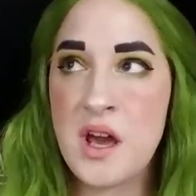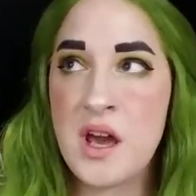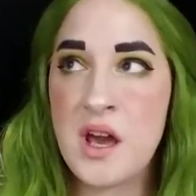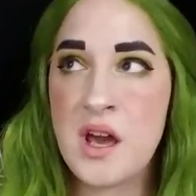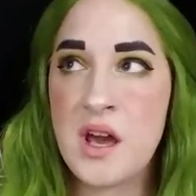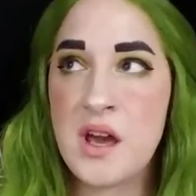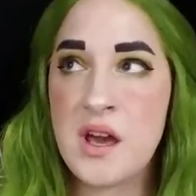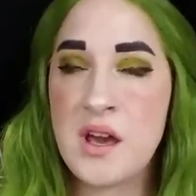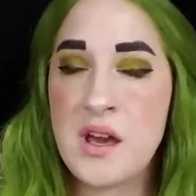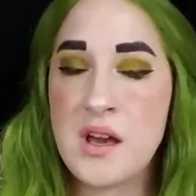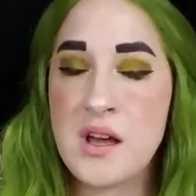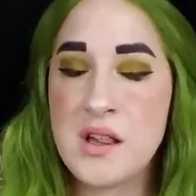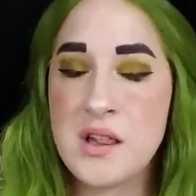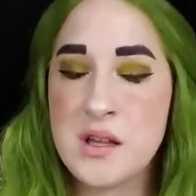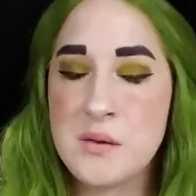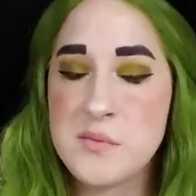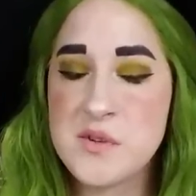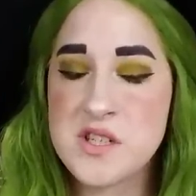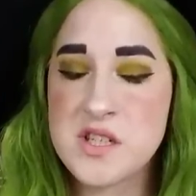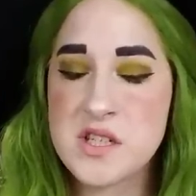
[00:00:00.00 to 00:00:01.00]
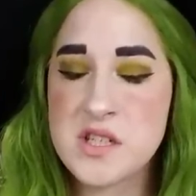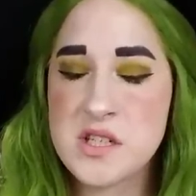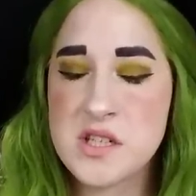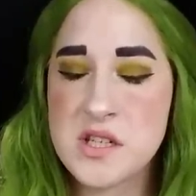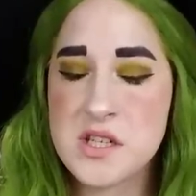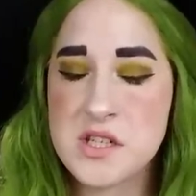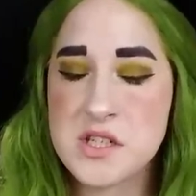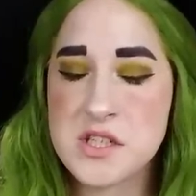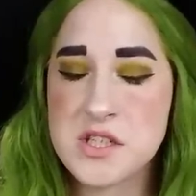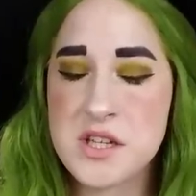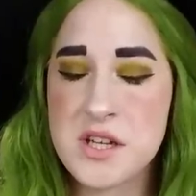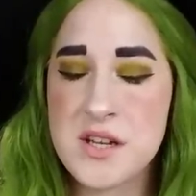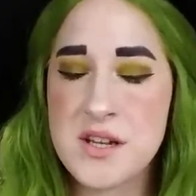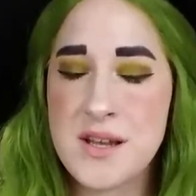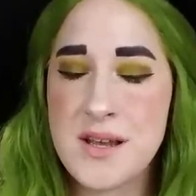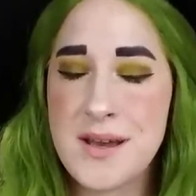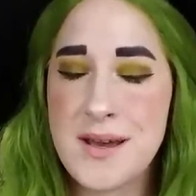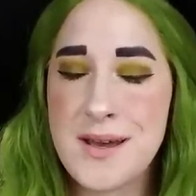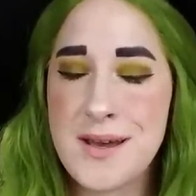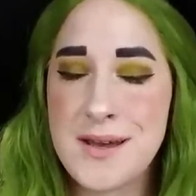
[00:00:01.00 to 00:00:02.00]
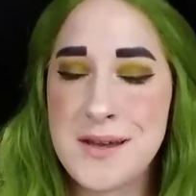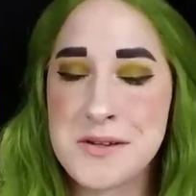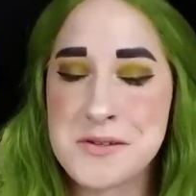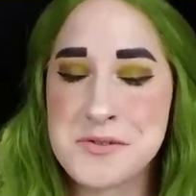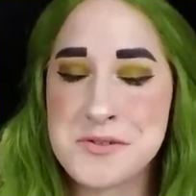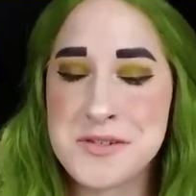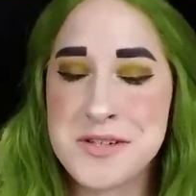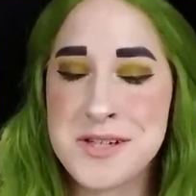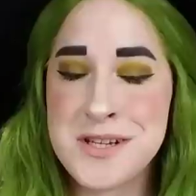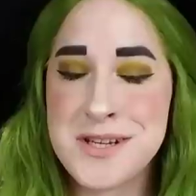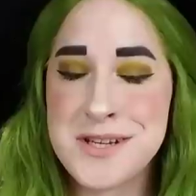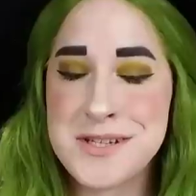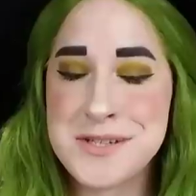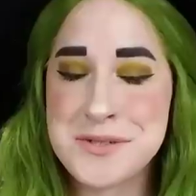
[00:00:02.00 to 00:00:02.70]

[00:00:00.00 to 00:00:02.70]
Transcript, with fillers: a limited edition one hundred